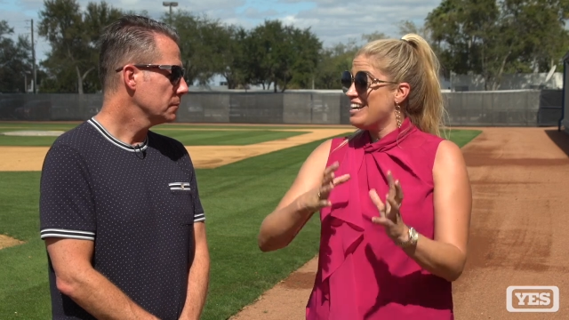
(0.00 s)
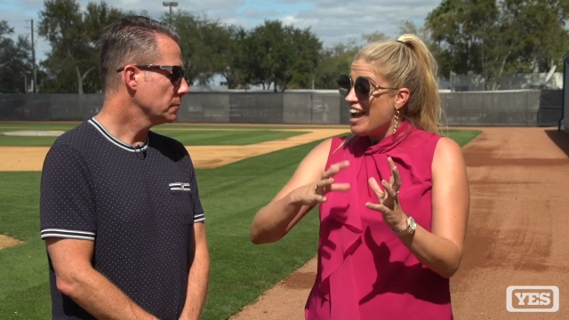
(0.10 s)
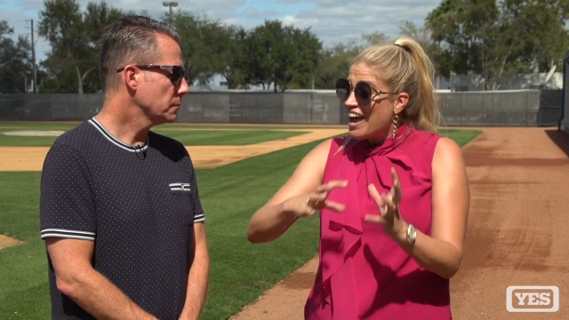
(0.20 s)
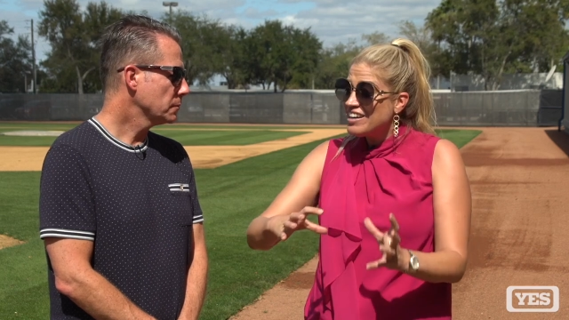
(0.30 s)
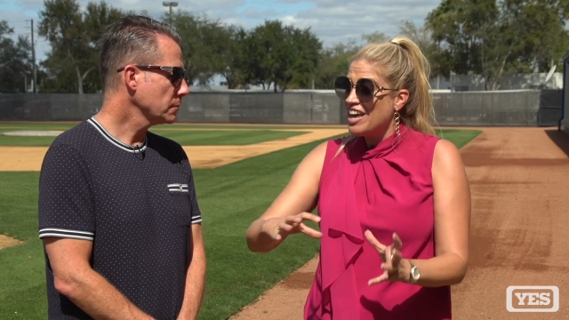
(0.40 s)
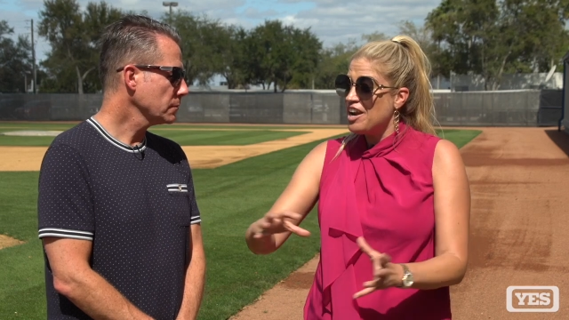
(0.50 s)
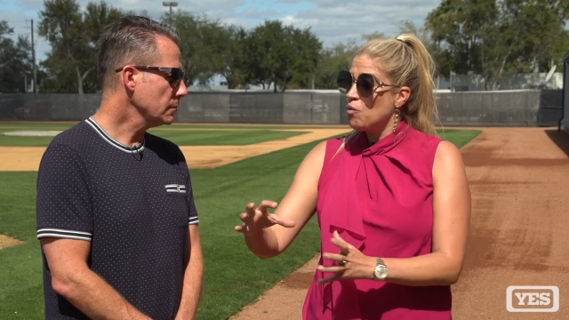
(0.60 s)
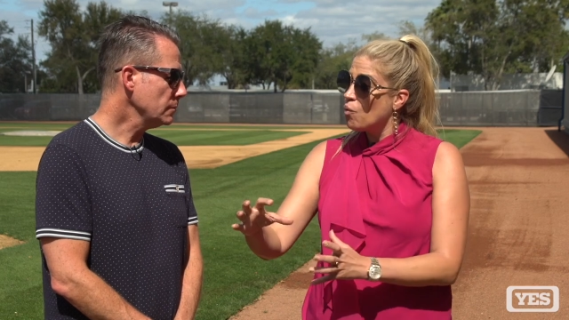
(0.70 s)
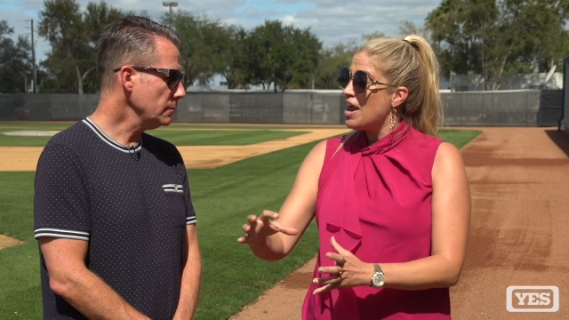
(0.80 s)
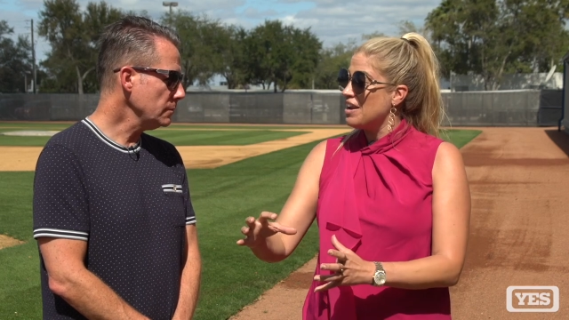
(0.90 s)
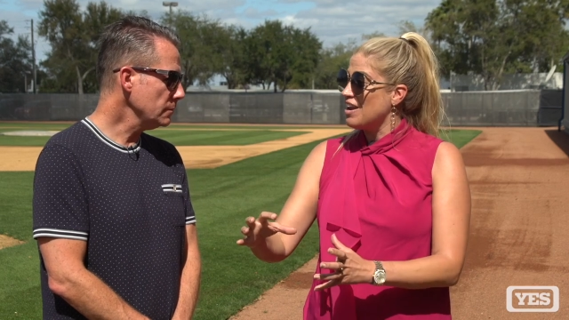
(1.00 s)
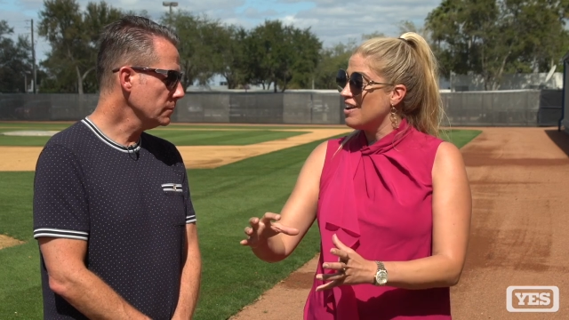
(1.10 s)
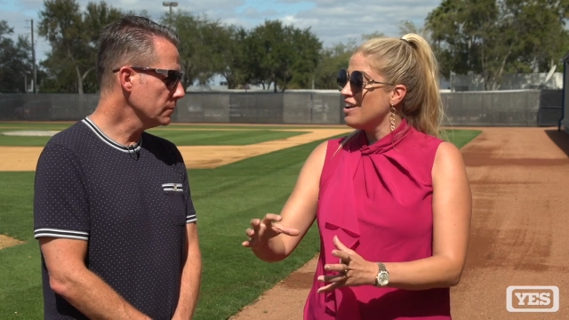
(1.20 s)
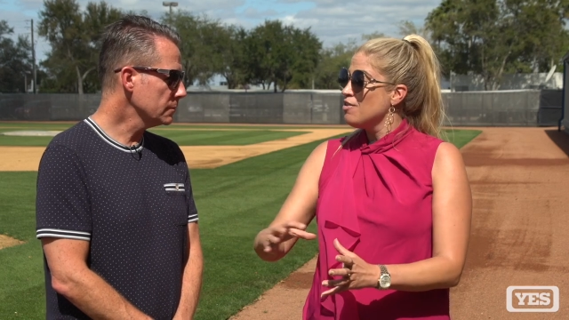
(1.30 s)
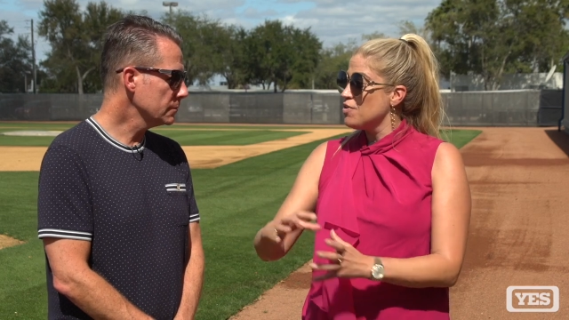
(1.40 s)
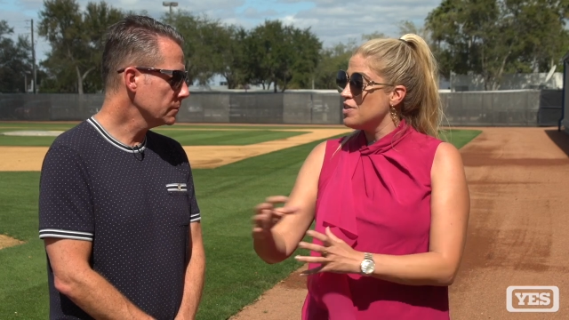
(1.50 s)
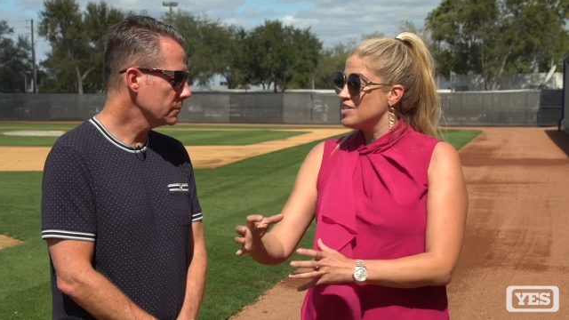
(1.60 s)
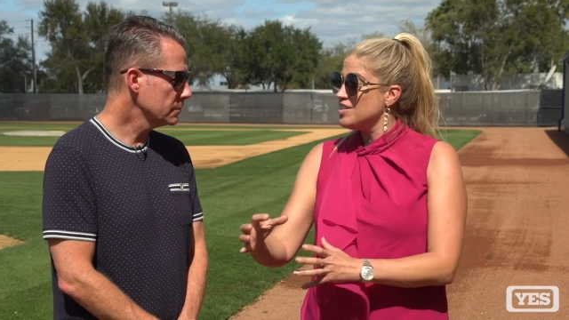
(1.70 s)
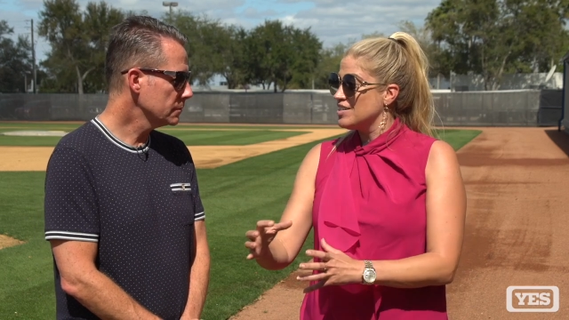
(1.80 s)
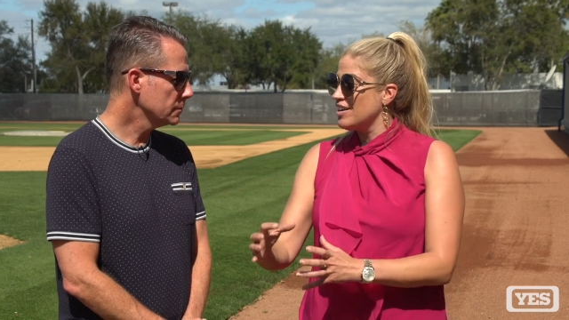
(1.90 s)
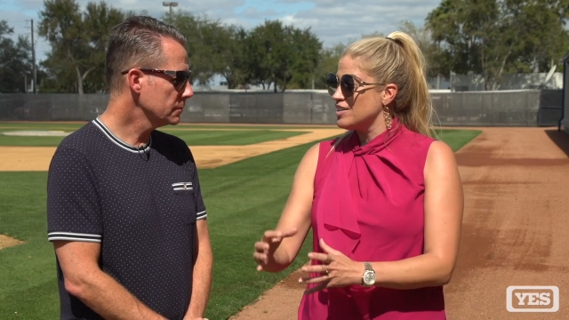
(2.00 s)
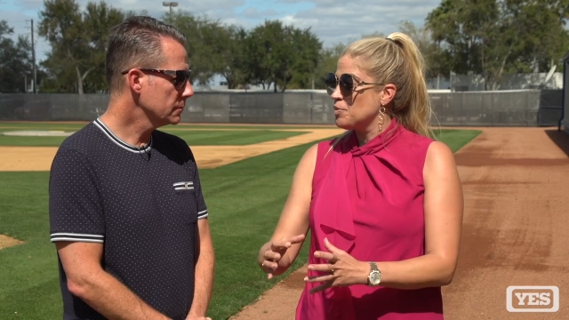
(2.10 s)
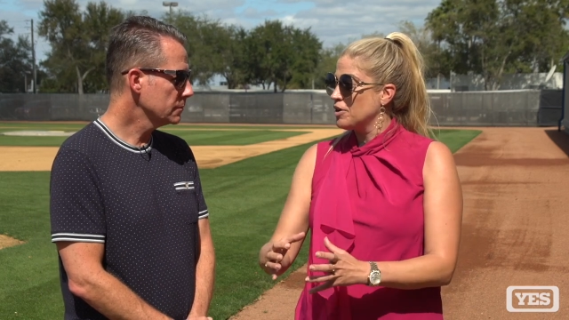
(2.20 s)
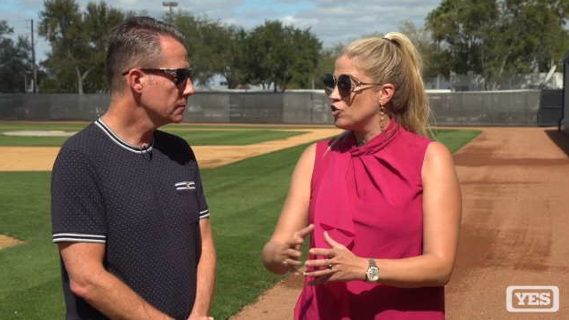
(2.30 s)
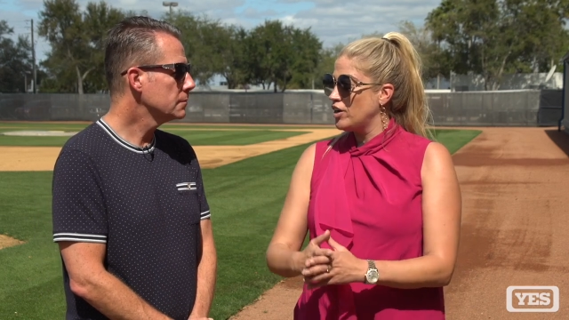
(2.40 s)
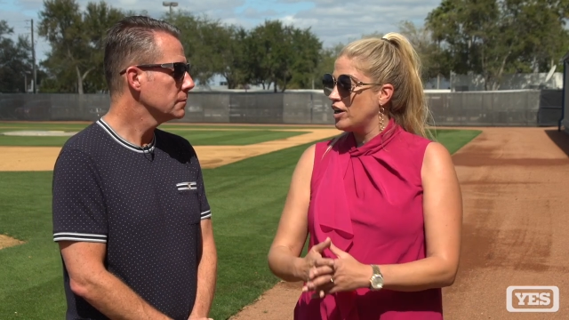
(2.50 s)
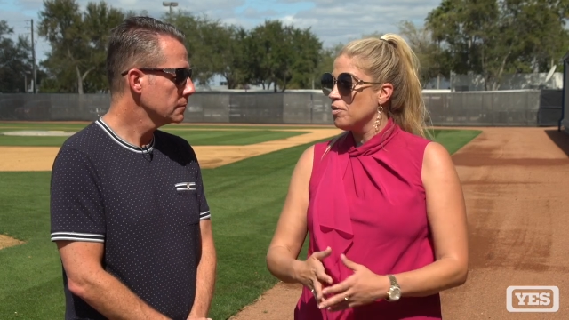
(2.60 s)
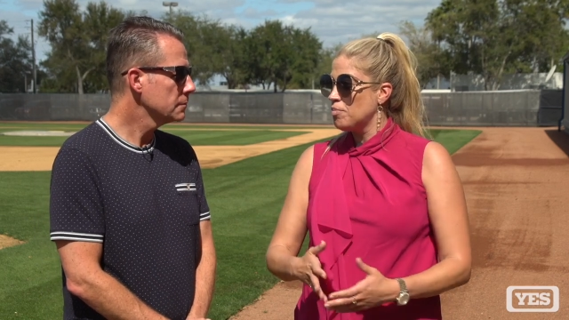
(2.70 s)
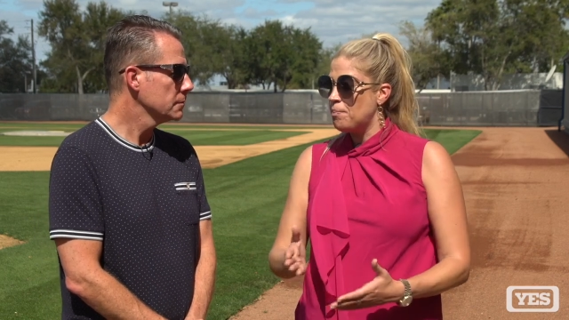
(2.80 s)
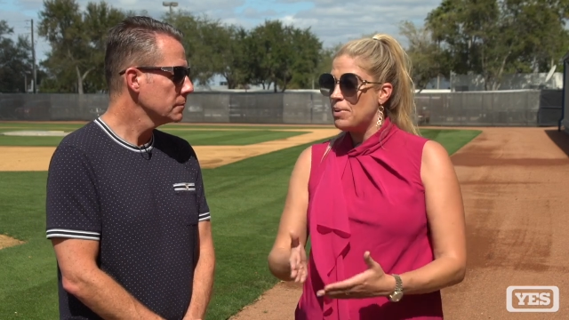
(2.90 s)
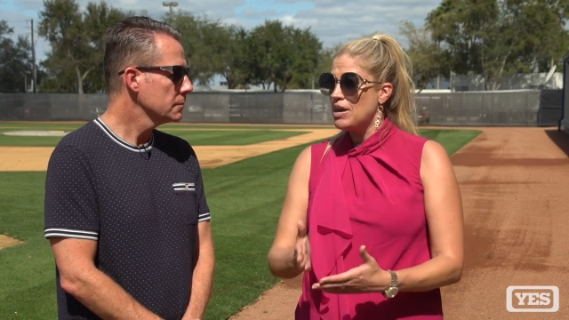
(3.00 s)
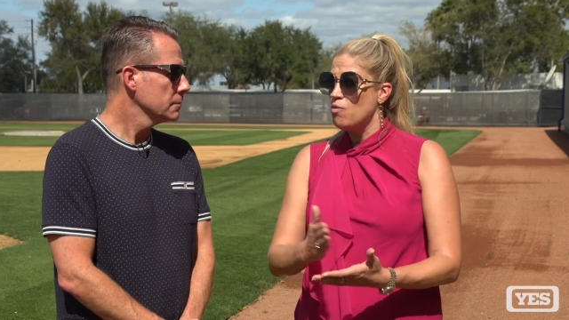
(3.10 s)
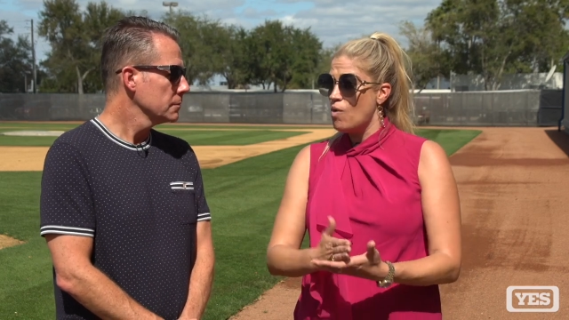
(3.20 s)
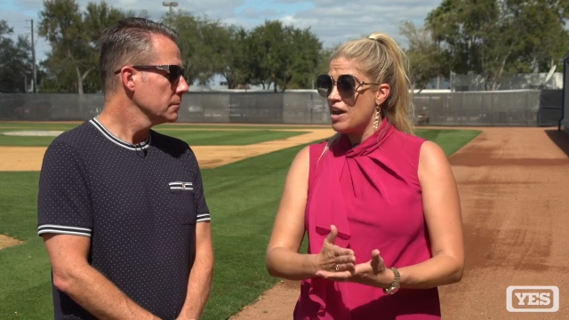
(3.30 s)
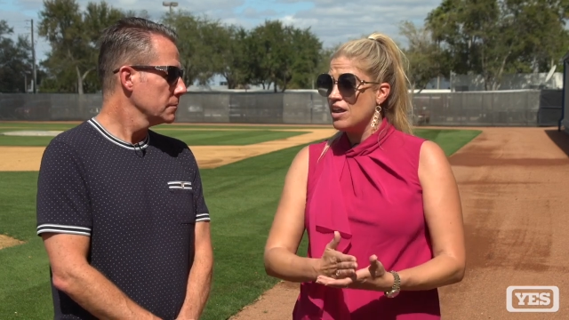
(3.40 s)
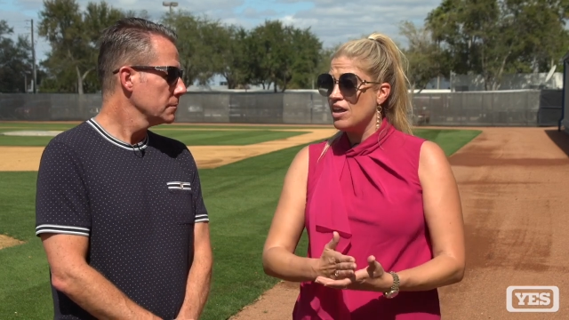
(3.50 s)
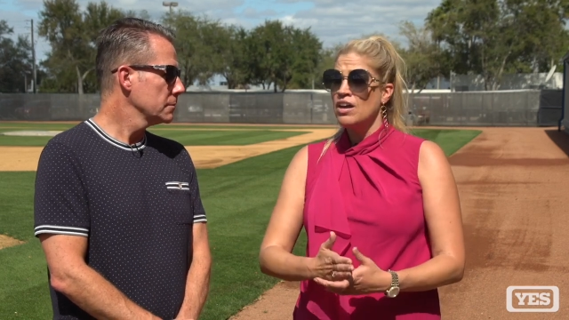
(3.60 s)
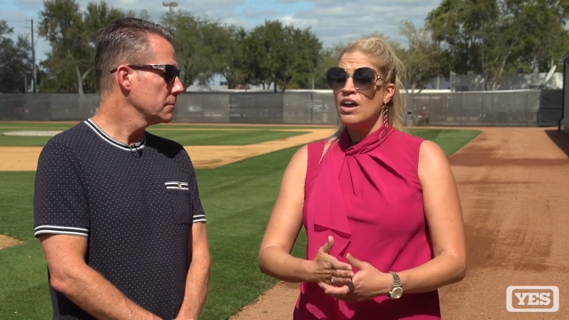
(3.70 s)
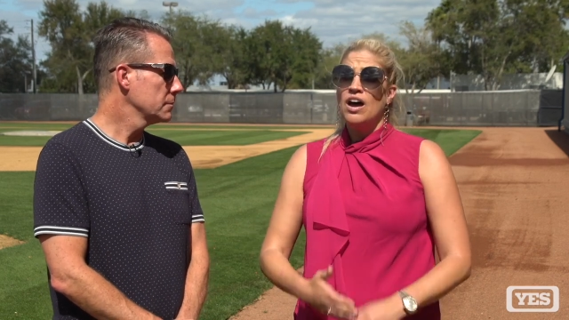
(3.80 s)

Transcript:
Speaker 1: not getting ready for the season at spring training, but be ready